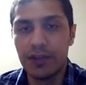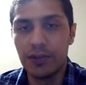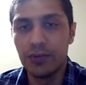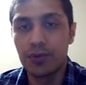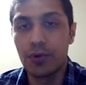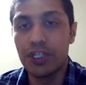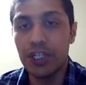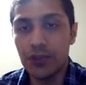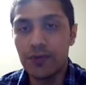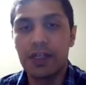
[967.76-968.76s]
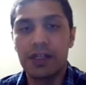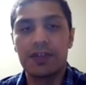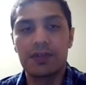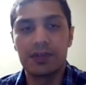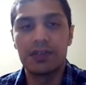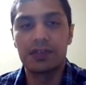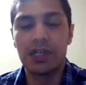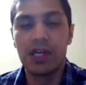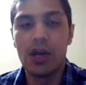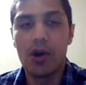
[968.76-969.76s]
is used on each of the
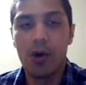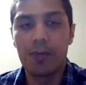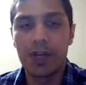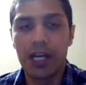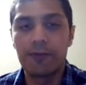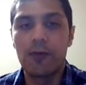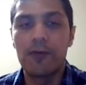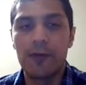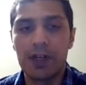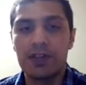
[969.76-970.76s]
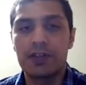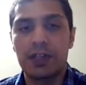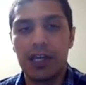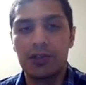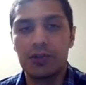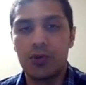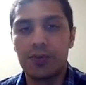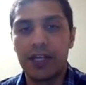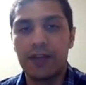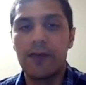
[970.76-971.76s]
clusters obtained from first stage to
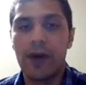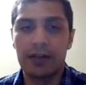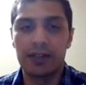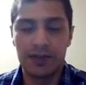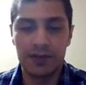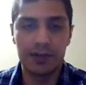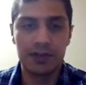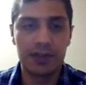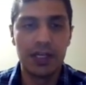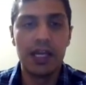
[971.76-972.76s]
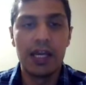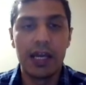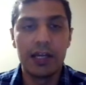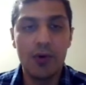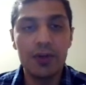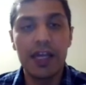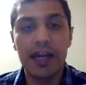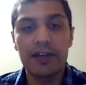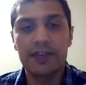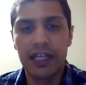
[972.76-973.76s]
obtain final clusters. Note
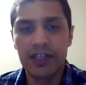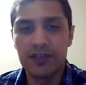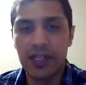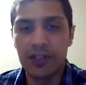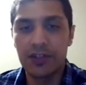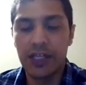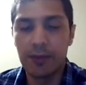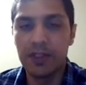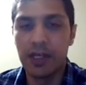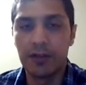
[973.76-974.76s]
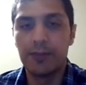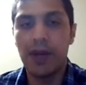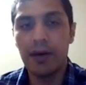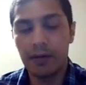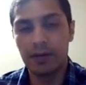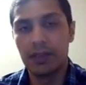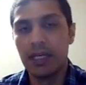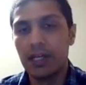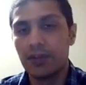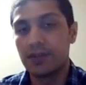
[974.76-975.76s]
that second stage can be done in
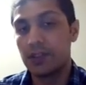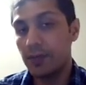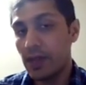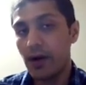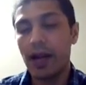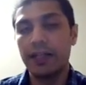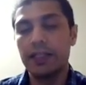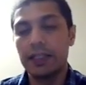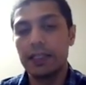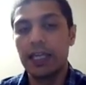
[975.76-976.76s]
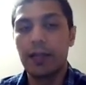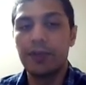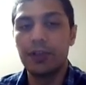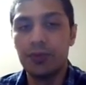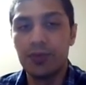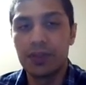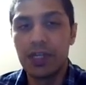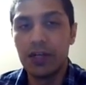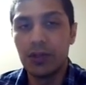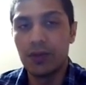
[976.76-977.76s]
parallel. Similar idea can be used
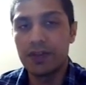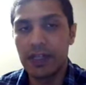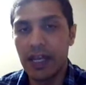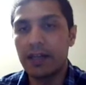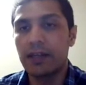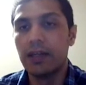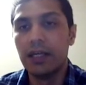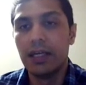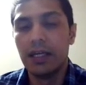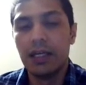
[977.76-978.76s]
to extend